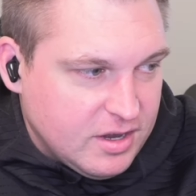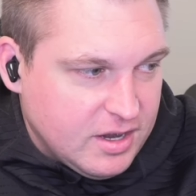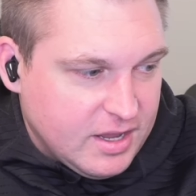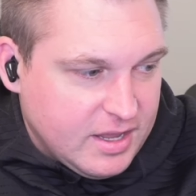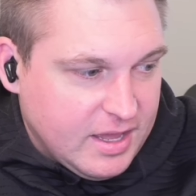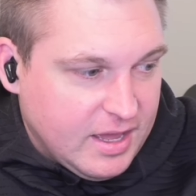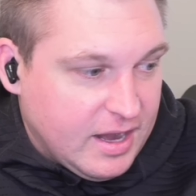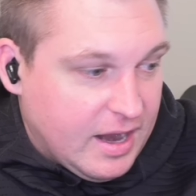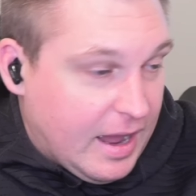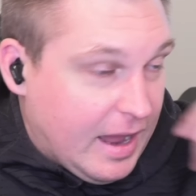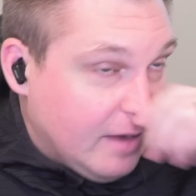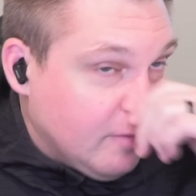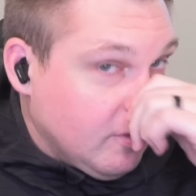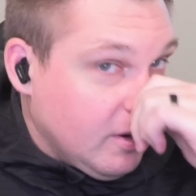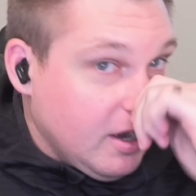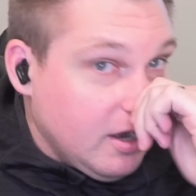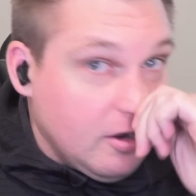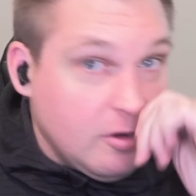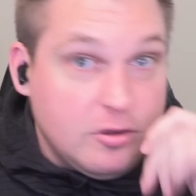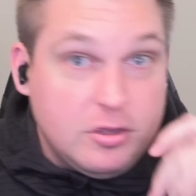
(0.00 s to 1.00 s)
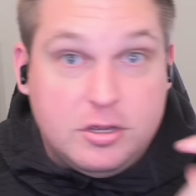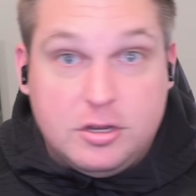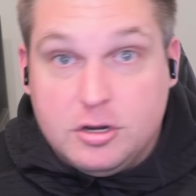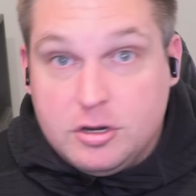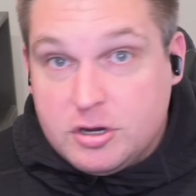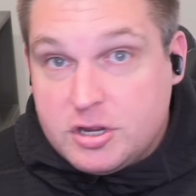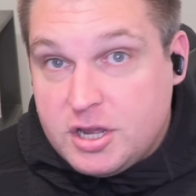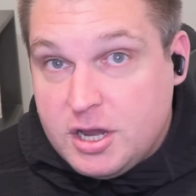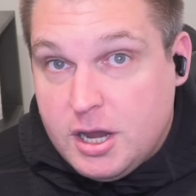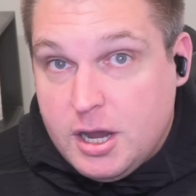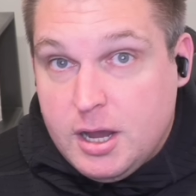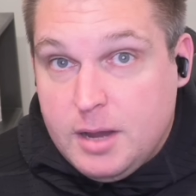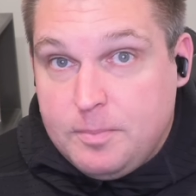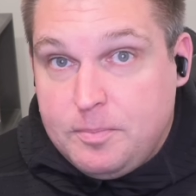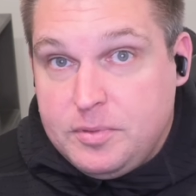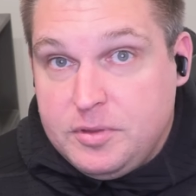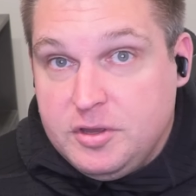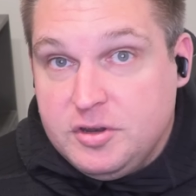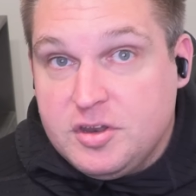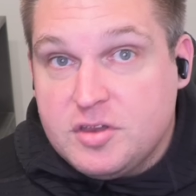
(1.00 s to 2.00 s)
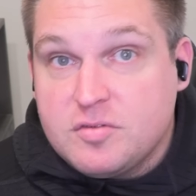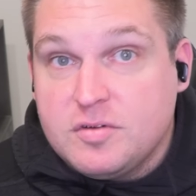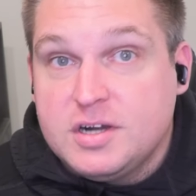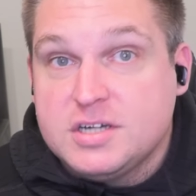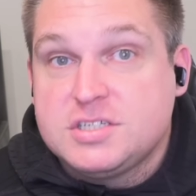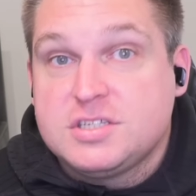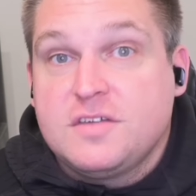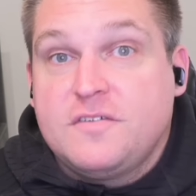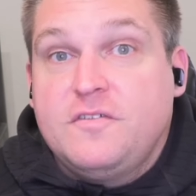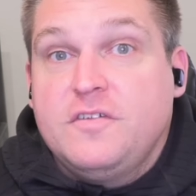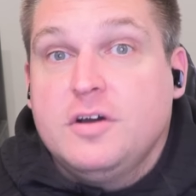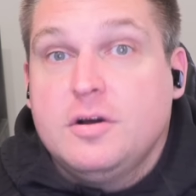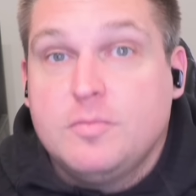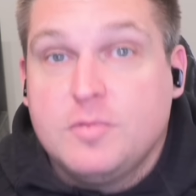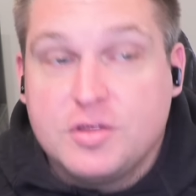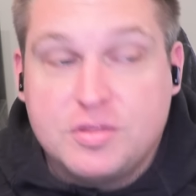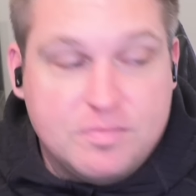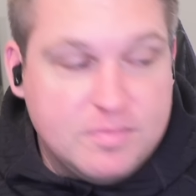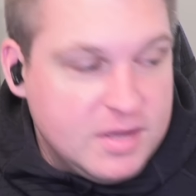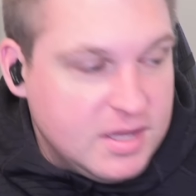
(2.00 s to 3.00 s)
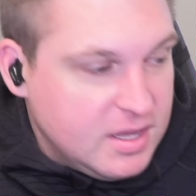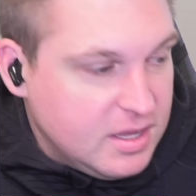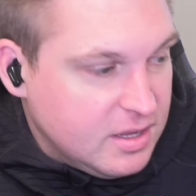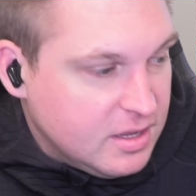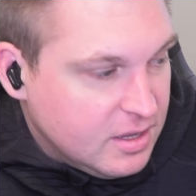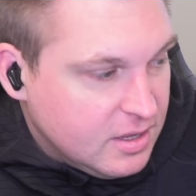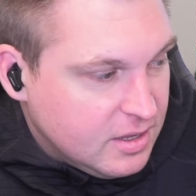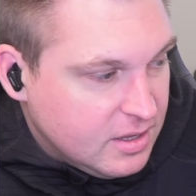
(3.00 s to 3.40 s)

Again, I want to know your comp. You just watched the film with me.